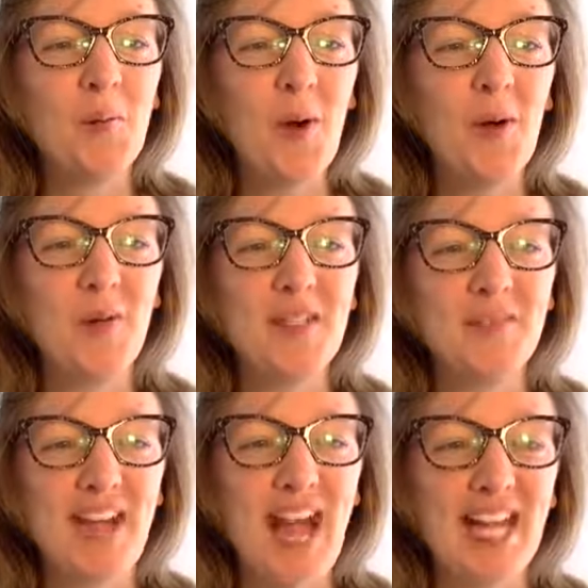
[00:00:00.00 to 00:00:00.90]
but
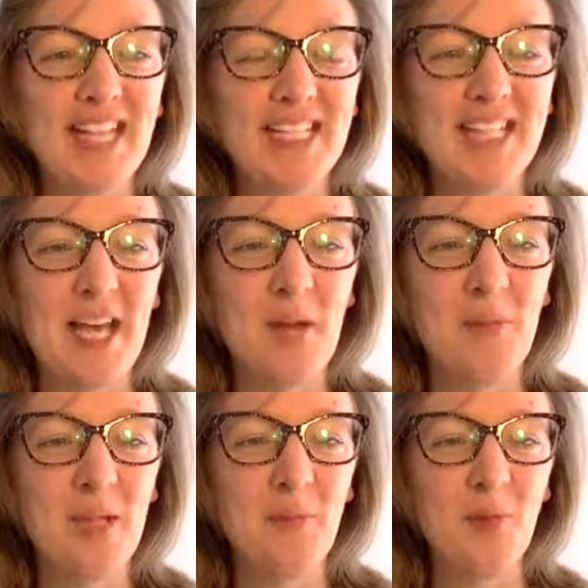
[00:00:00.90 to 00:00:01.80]
holding back as certain
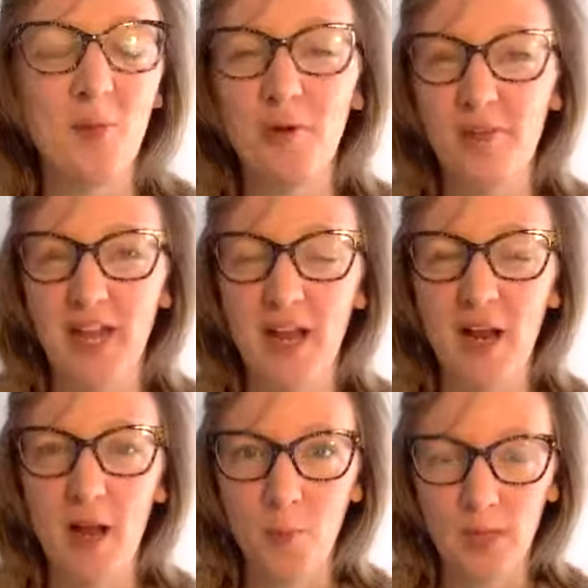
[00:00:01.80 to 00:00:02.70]
people will
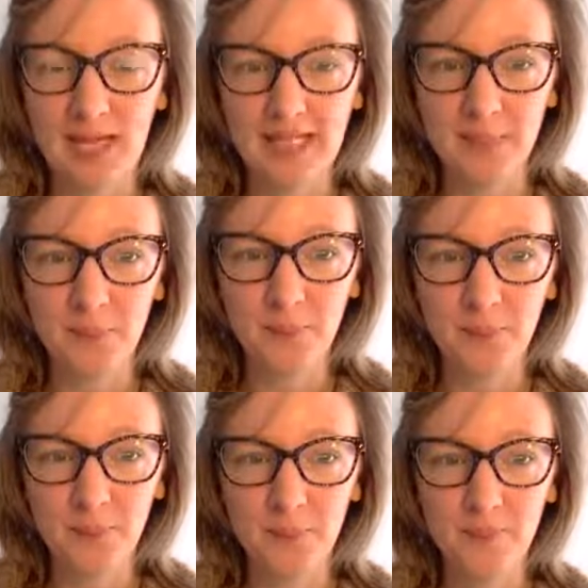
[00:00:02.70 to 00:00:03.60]
think I'm weird.
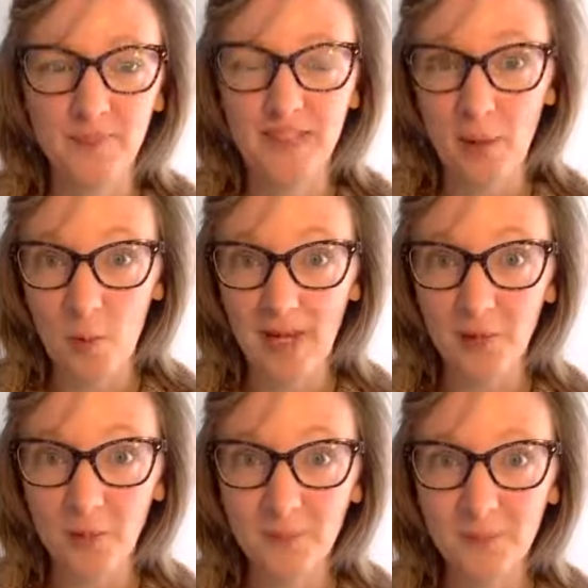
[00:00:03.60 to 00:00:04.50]
They
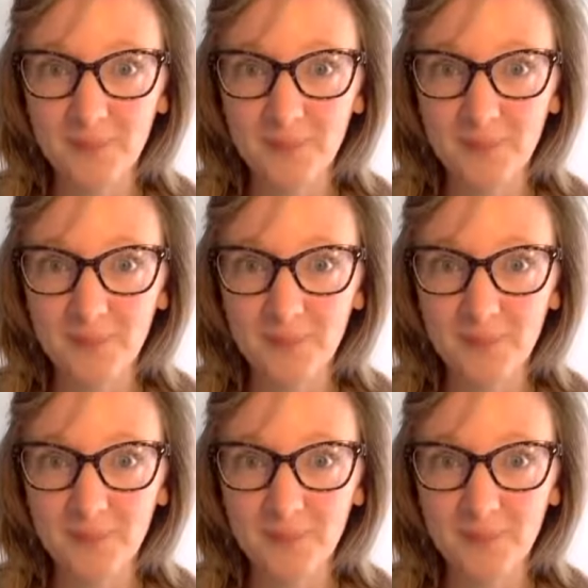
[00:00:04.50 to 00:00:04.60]
will.